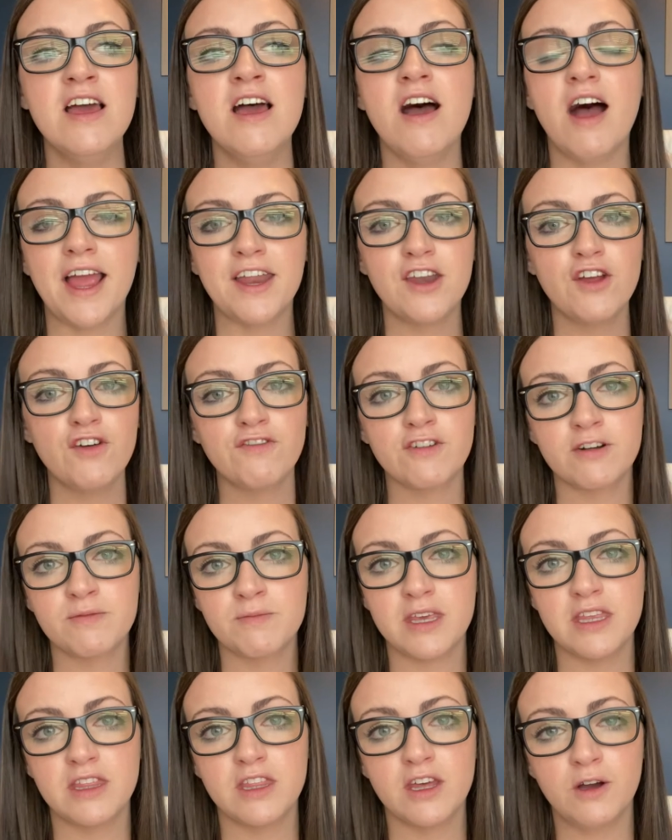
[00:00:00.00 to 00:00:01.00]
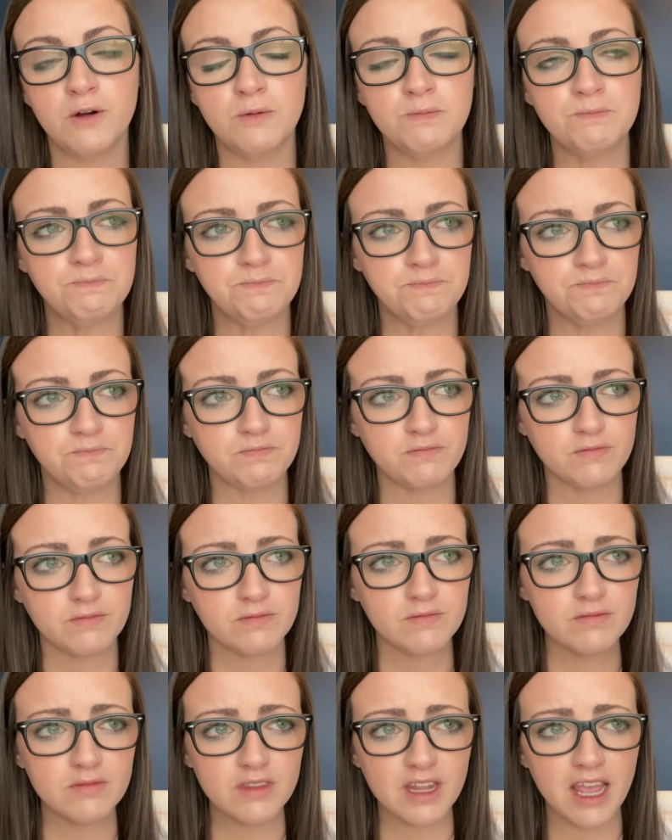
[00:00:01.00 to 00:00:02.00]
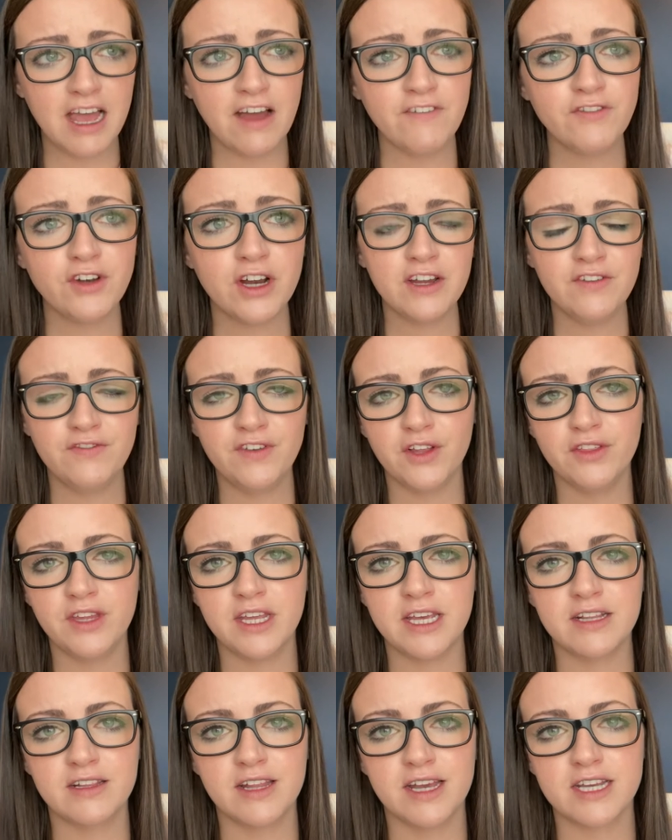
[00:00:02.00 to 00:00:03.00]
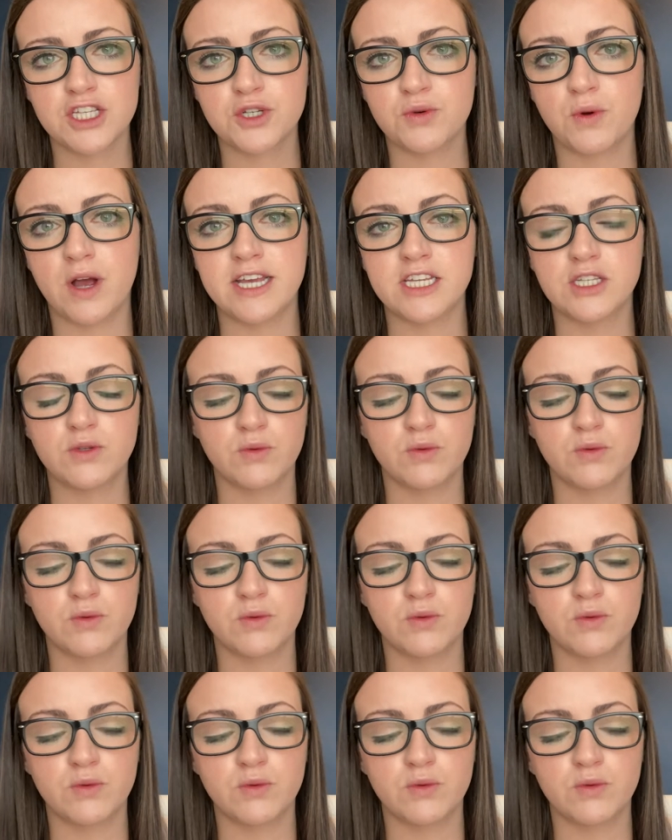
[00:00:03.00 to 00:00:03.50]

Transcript: I know for me though, after failed the NCLEX twice,